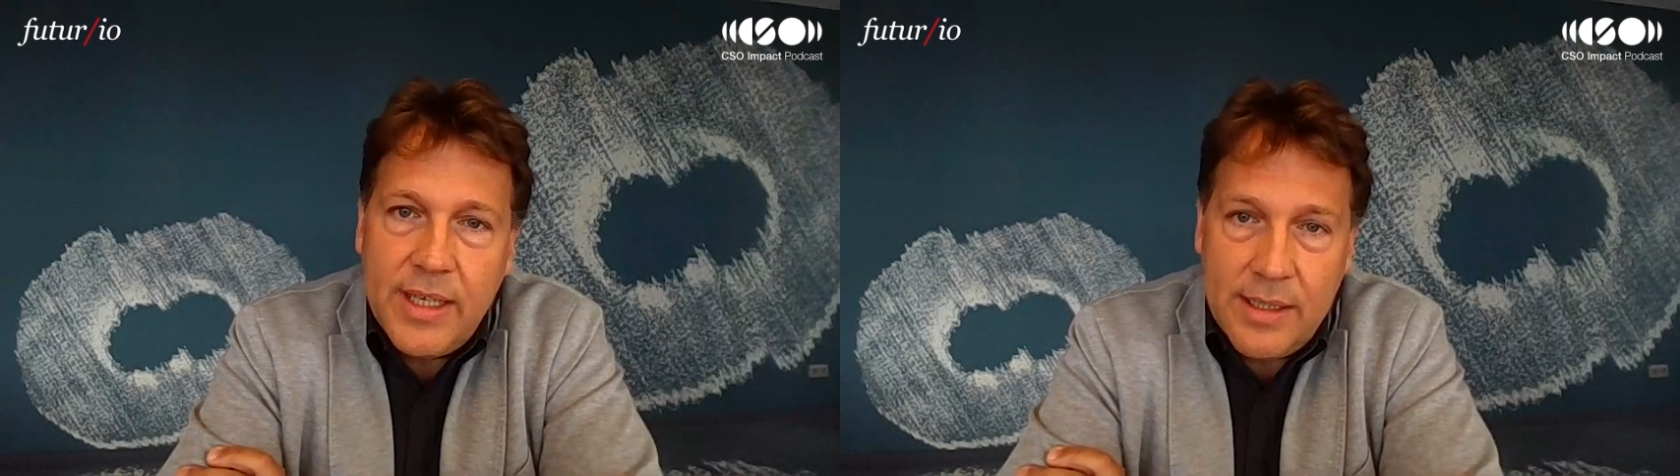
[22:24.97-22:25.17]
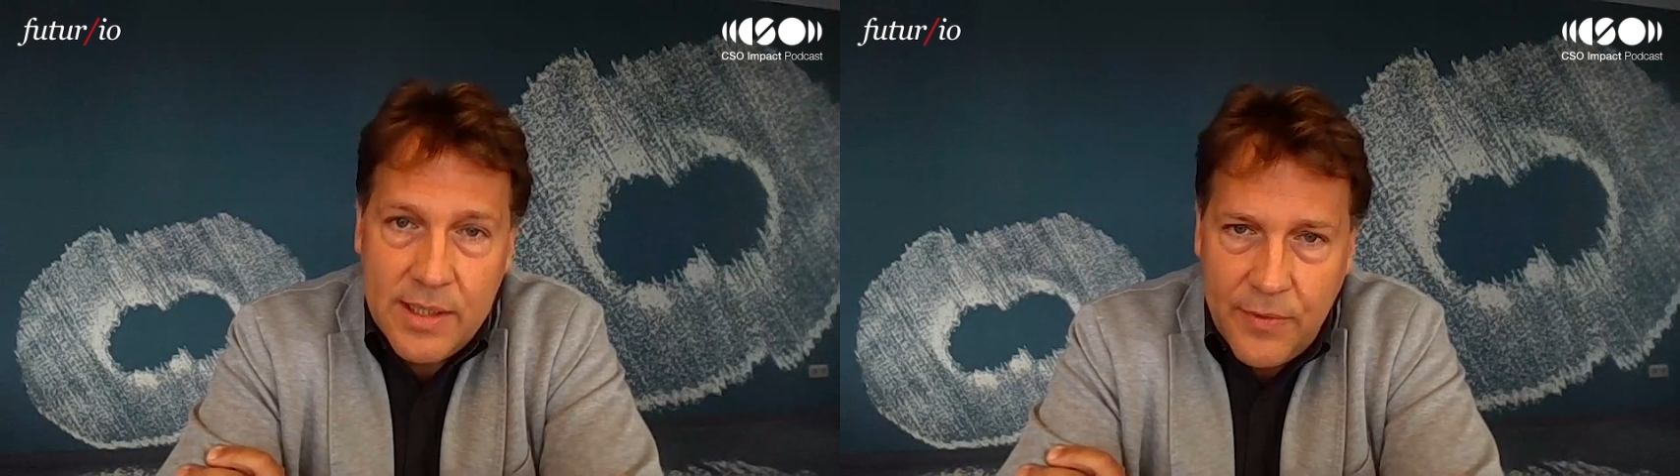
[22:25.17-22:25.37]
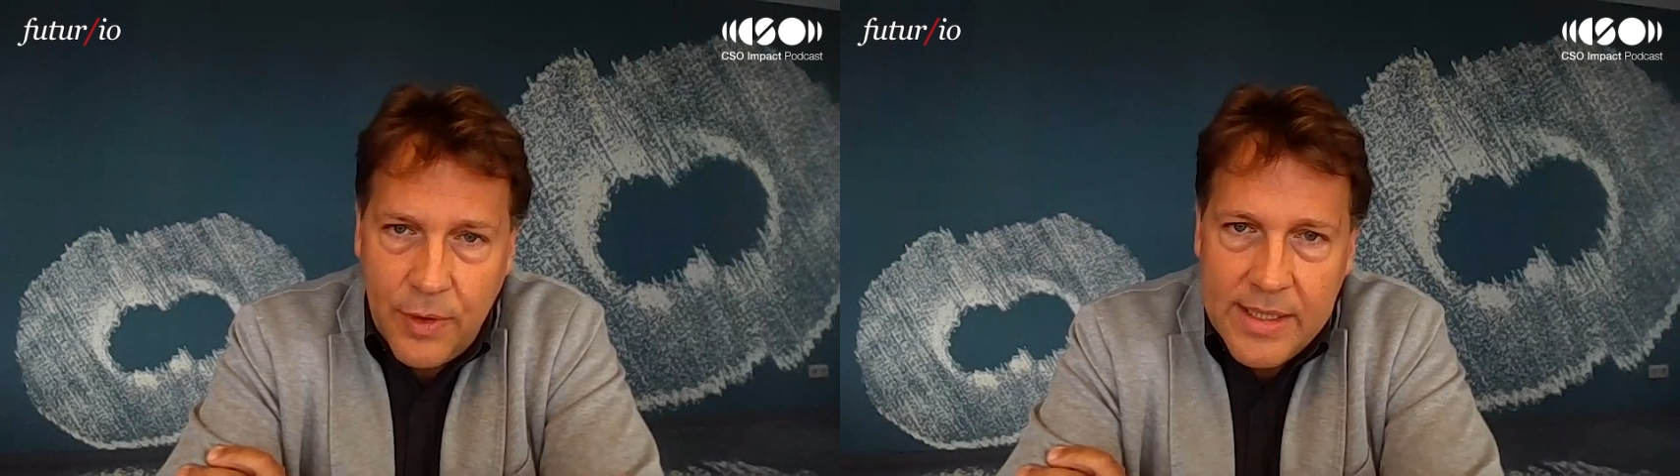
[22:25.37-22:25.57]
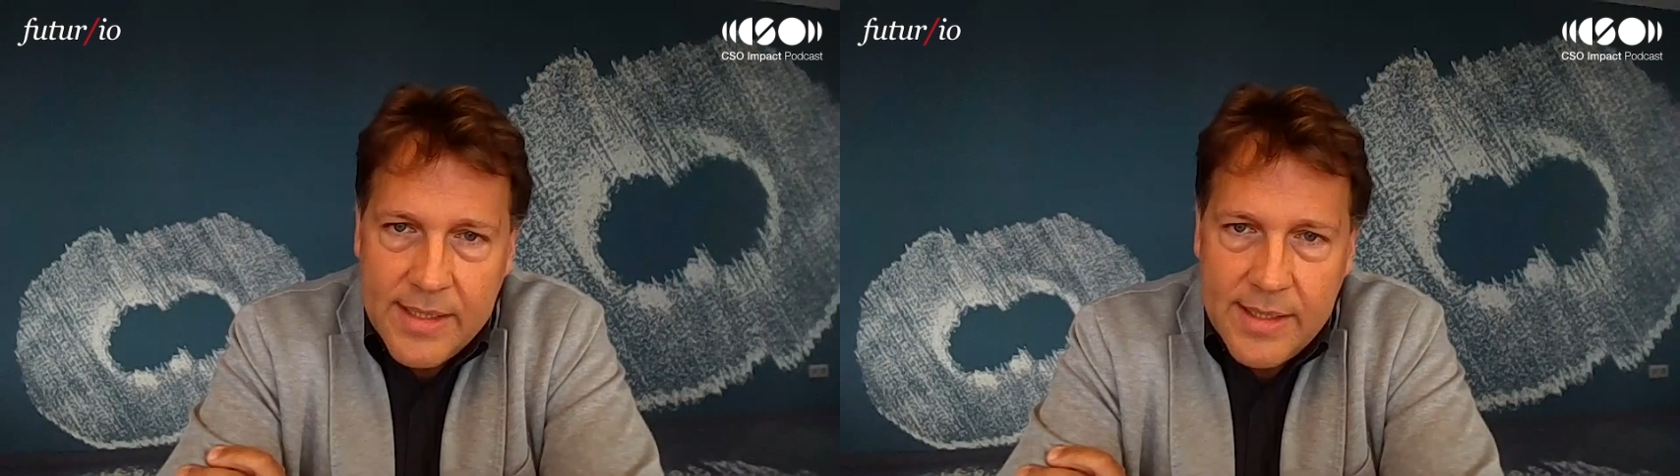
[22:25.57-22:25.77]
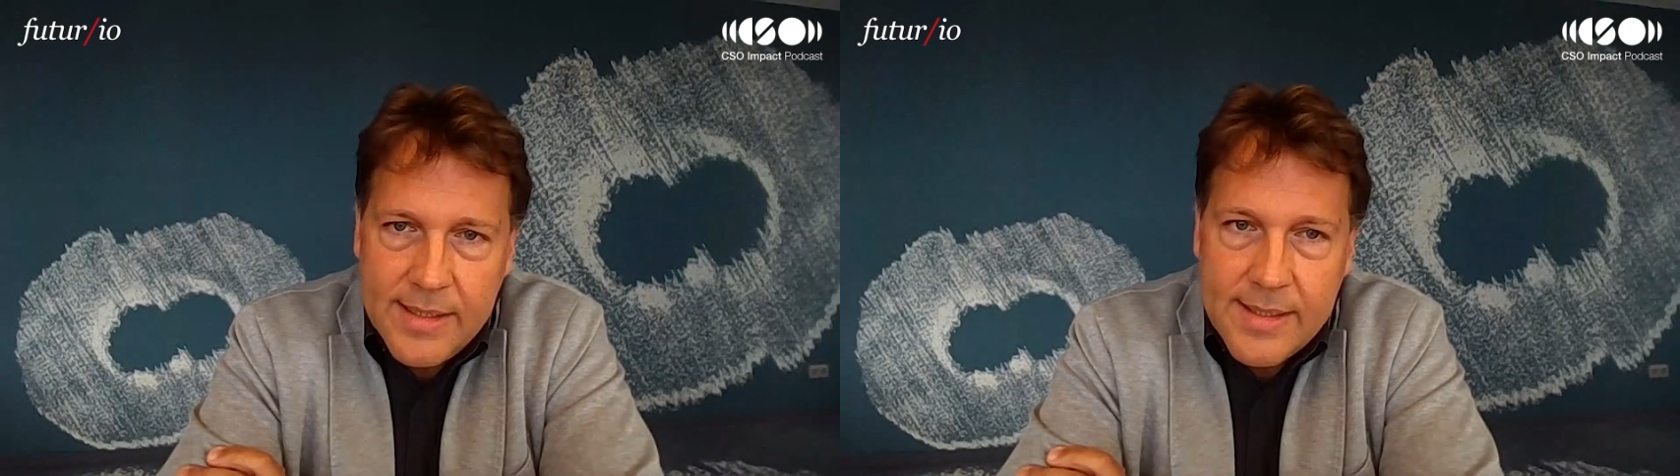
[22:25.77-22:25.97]

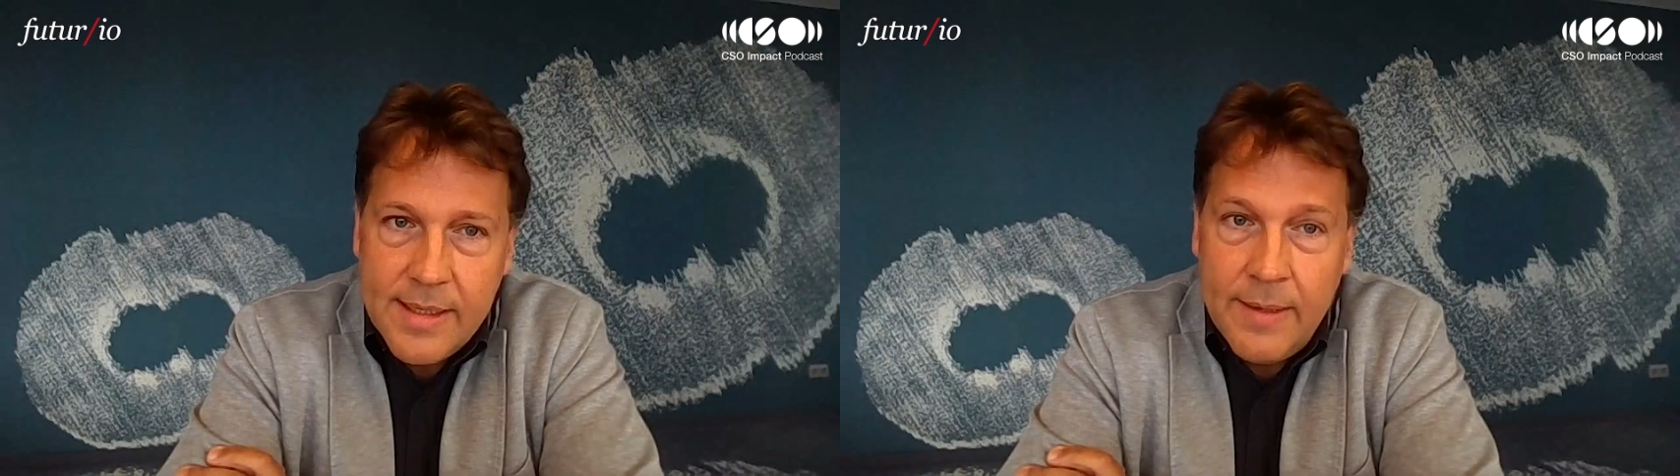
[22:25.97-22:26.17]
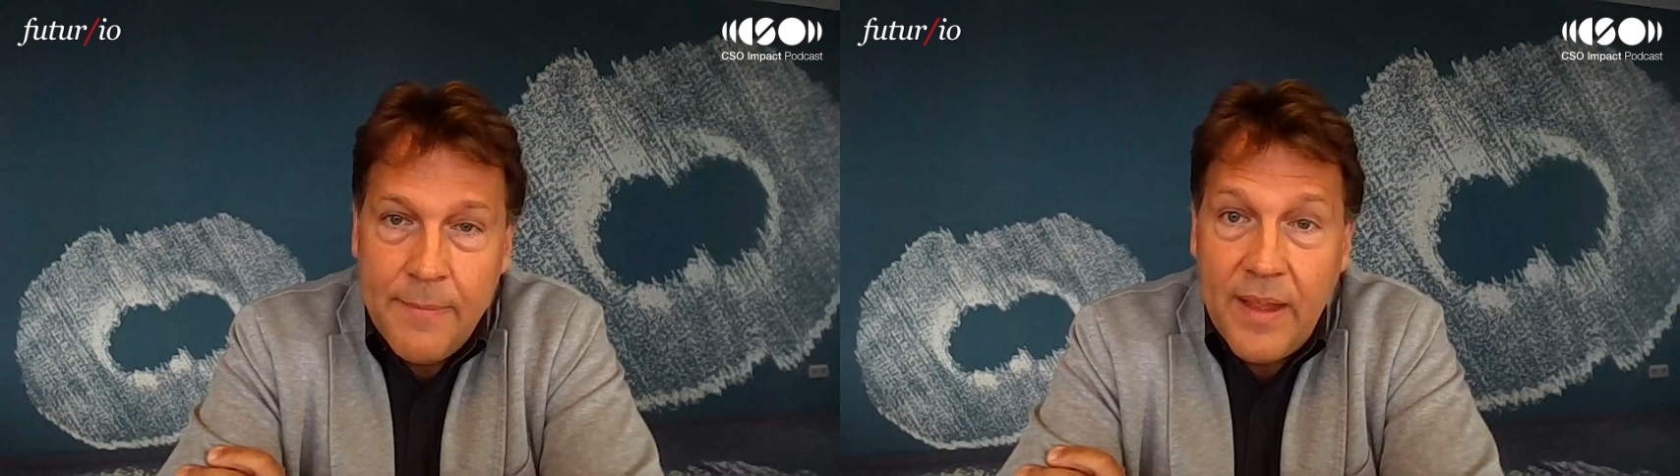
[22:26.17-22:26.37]
interferences,